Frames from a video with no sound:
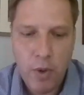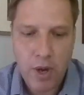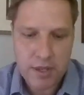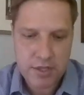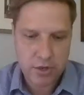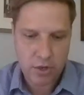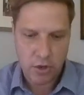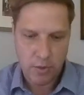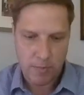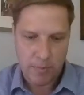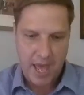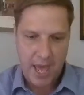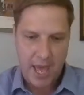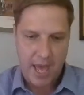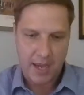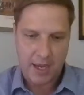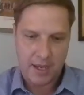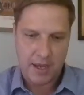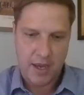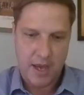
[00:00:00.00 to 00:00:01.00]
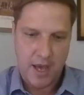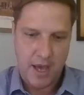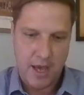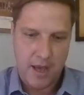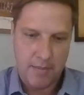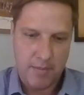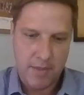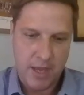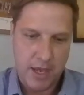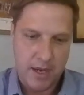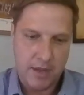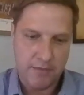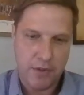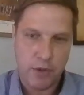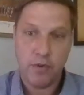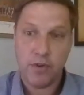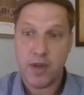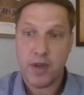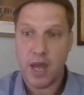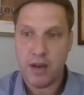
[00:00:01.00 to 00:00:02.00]
I want to circle back. And
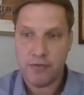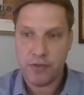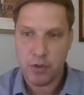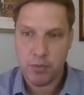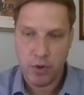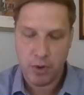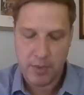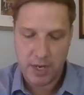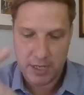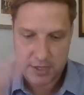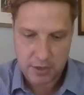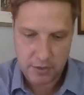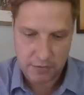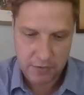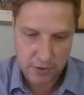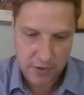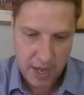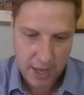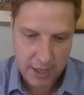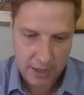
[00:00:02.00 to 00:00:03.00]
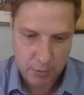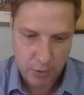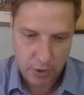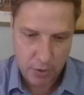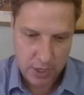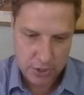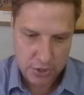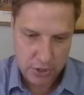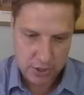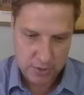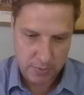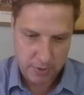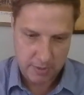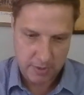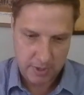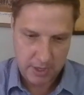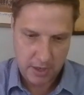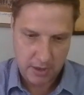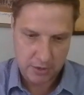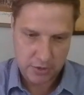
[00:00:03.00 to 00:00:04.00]
we've got a few more minutes, so if you got any more questions,
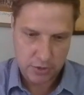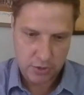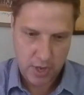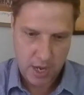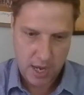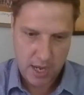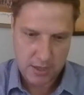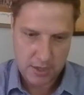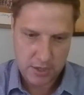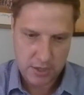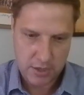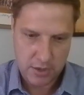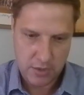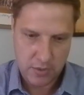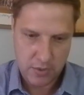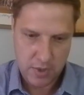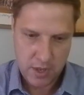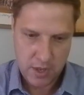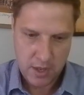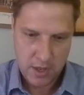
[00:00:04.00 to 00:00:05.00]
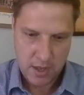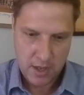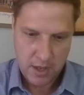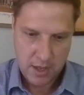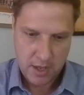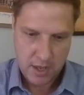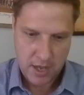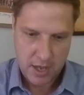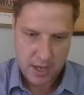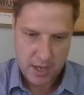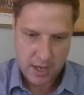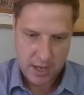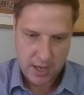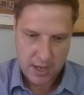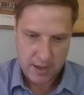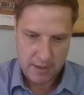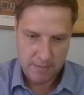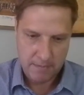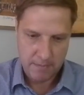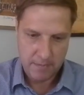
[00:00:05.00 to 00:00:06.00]
put them in here. I'll try to
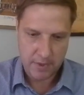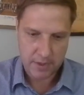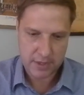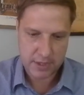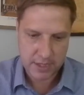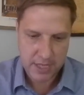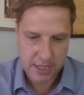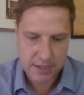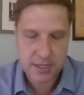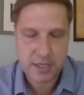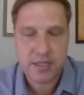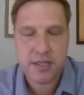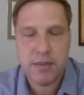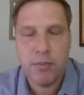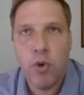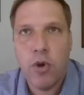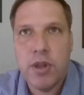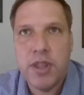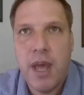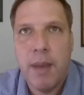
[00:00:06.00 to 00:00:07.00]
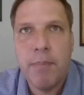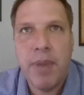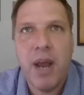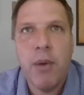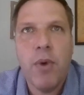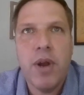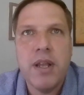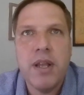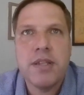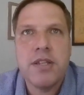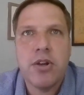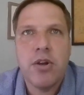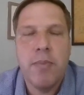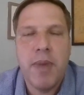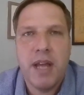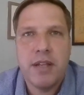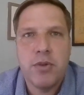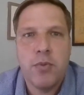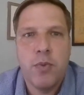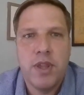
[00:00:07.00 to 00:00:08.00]
get to some more of them. But I want to
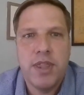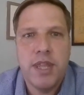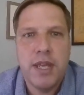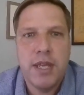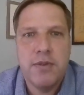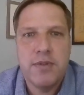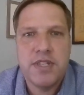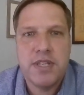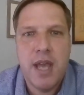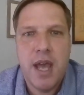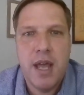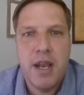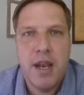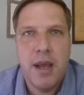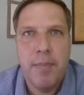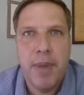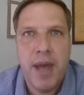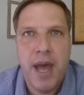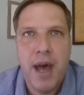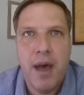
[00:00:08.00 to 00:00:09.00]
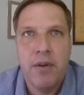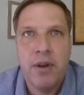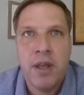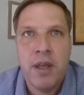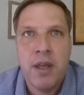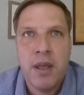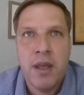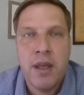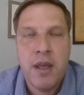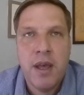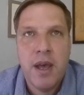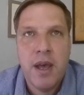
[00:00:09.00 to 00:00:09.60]
circle back to one thing you said about